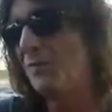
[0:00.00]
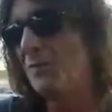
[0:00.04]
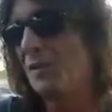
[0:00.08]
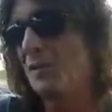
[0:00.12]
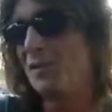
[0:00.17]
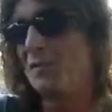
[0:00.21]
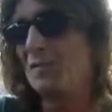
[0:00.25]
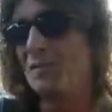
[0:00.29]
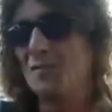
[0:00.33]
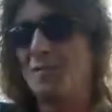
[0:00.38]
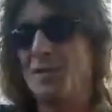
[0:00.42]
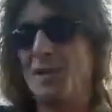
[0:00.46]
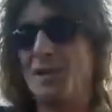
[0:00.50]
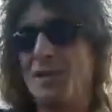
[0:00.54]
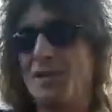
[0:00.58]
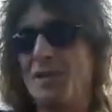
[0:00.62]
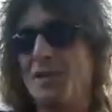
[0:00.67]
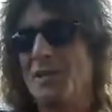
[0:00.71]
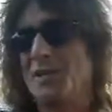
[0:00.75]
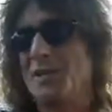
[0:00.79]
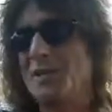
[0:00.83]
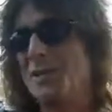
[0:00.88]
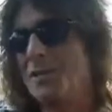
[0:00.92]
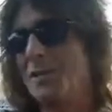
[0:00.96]
and
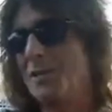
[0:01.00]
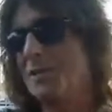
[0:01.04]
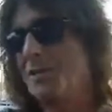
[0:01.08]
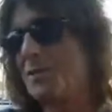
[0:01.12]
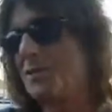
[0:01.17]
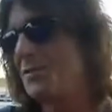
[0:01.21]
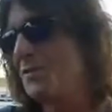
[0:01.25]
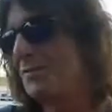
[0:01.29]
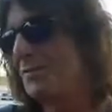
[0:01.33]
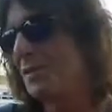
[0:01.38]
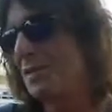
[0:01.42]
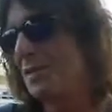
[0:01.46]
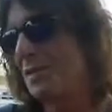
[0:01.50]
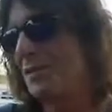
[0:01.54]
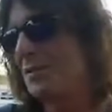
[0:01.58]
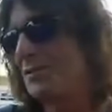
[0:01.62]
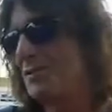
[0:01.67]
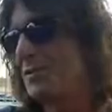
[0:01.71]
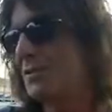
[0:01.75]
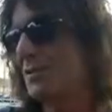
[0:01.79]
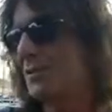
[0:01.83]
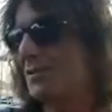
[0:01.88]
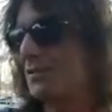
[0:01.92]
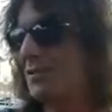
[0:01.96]
finding hundreds of
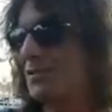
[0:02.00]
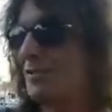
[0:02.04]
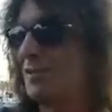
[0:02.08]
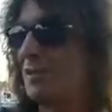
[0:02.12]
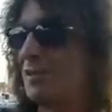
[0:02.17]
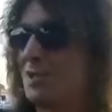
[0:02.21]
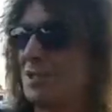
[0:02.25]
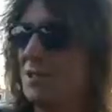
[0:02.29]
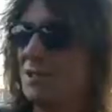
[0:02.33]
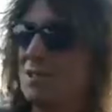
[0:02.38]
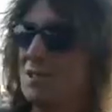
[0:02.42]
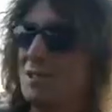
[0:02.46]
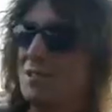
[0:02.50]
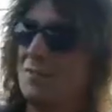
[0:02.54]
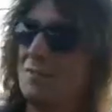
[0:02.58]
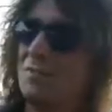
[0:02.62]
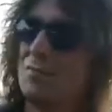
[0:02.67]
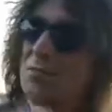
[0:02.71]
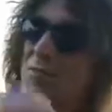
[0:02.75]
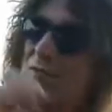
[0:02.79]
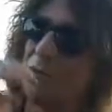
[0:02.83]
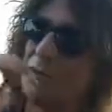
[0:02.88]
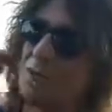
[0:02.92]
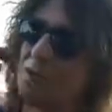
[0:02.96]
pounds of
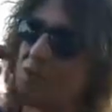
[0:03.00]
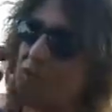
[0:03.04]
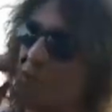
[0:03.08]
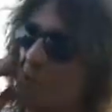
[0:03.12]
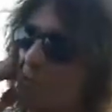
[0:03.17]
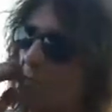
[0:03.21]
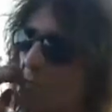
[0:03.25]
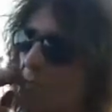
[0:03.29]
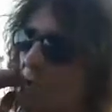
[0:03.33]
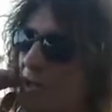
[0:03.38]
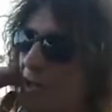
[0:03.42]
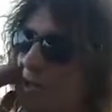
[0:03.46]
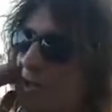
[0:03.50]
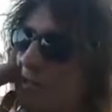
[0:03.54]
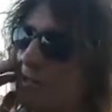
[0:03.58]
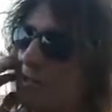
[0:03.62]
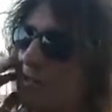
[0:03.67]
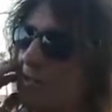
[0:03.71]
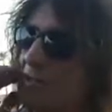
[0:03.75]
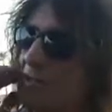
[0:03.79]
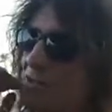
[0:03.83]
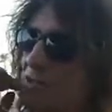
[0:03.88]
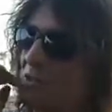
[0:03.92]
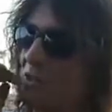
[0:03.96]
plastic products
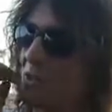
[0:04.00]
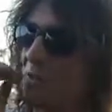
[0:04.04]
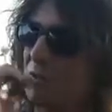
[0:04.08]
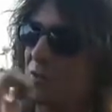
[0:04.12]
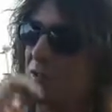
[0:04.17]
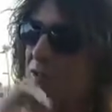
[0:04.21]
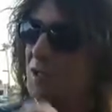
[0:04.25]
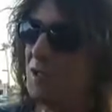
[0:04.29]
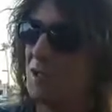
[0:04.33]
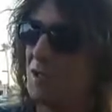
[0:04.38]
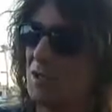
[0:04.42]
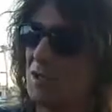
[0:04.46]
in their stomachs.